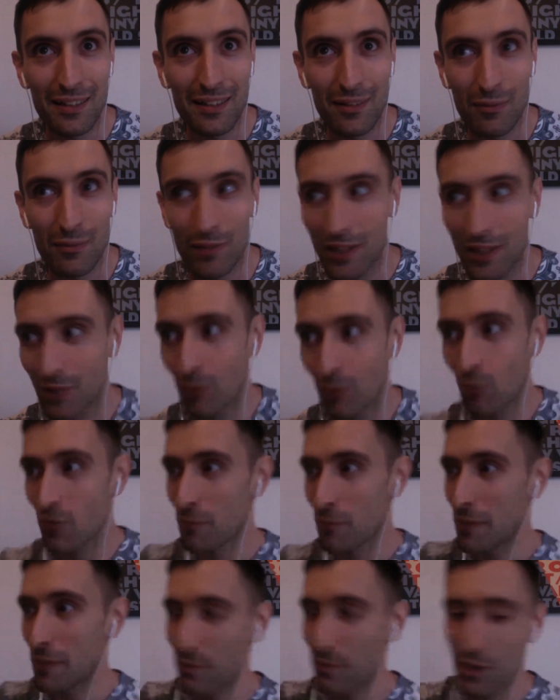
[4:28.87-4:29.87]
in all the
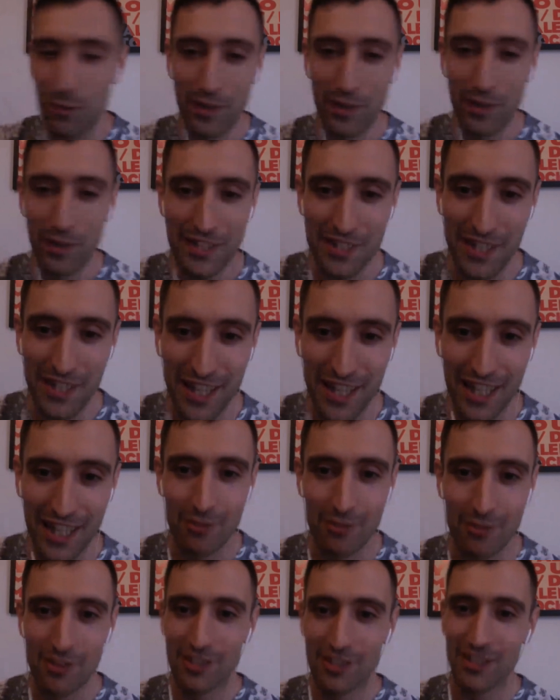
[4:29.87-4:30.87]
people who are listening, and
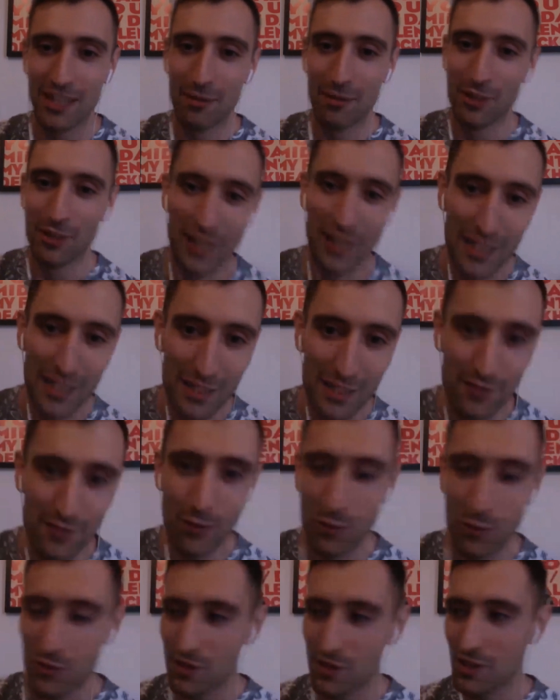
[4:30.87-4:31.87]
it's the same creative
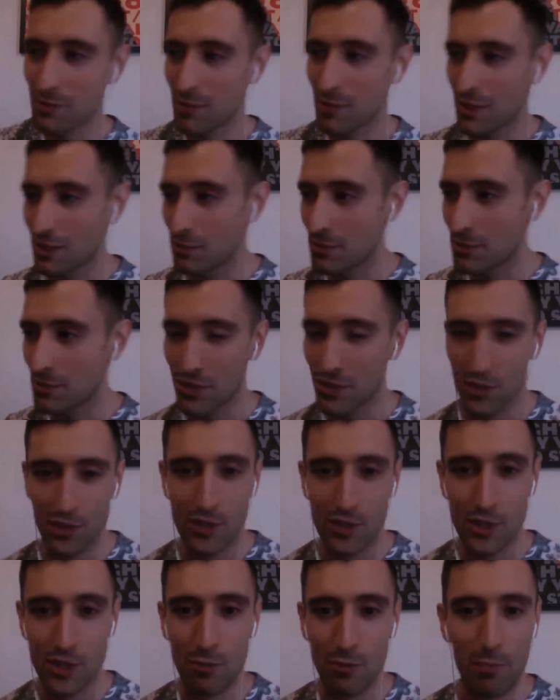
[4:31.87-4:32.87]
force in the
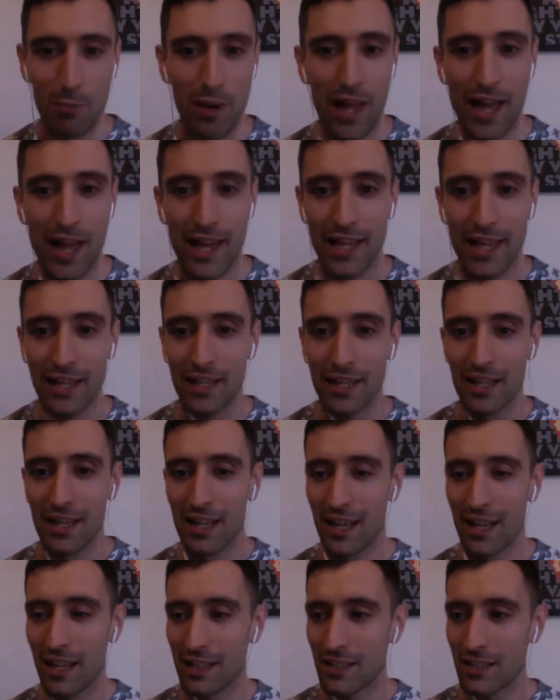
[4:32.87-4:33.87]
musicians who are playing.
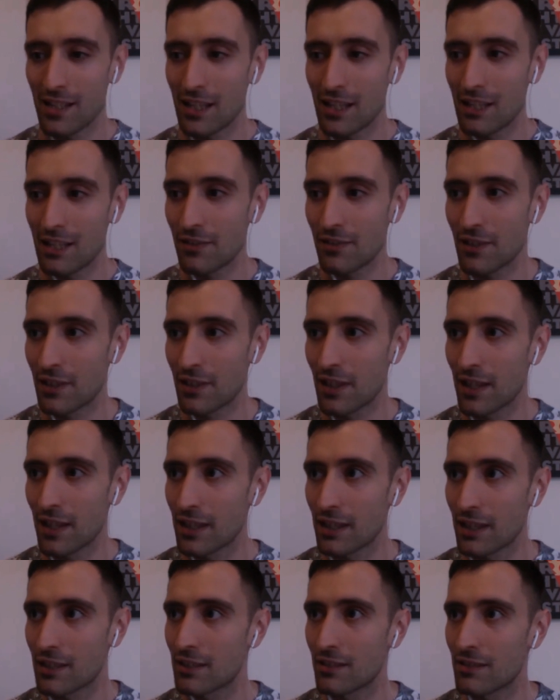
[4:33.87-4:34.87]
It's kind of
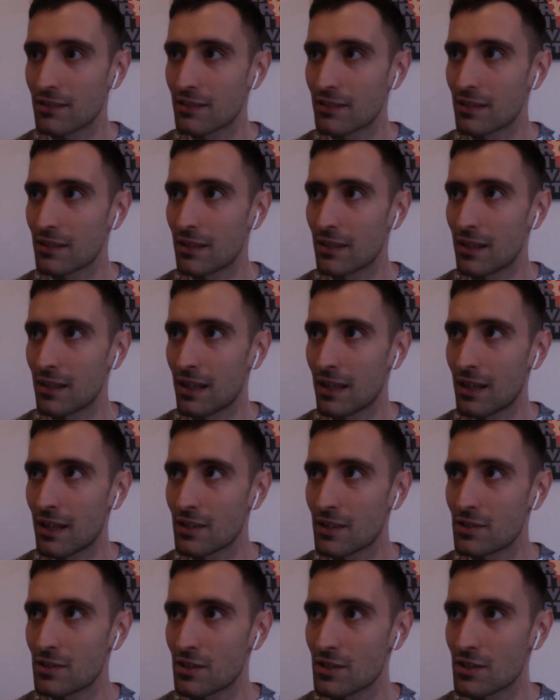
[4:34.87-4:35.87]
like
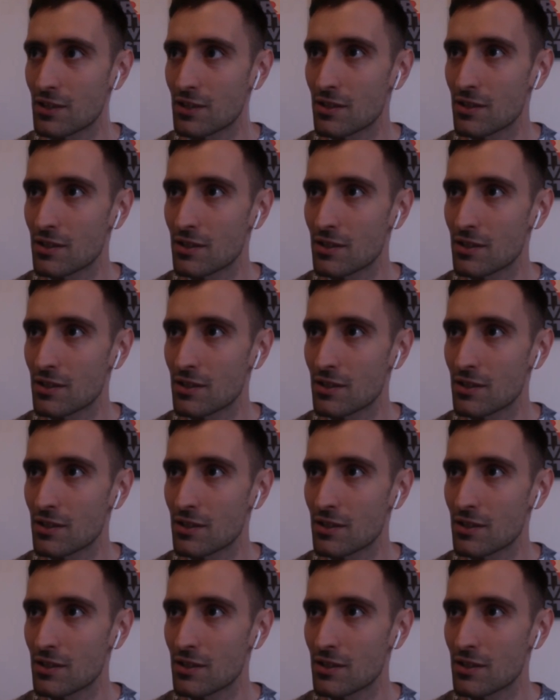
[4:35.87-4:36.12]
it's just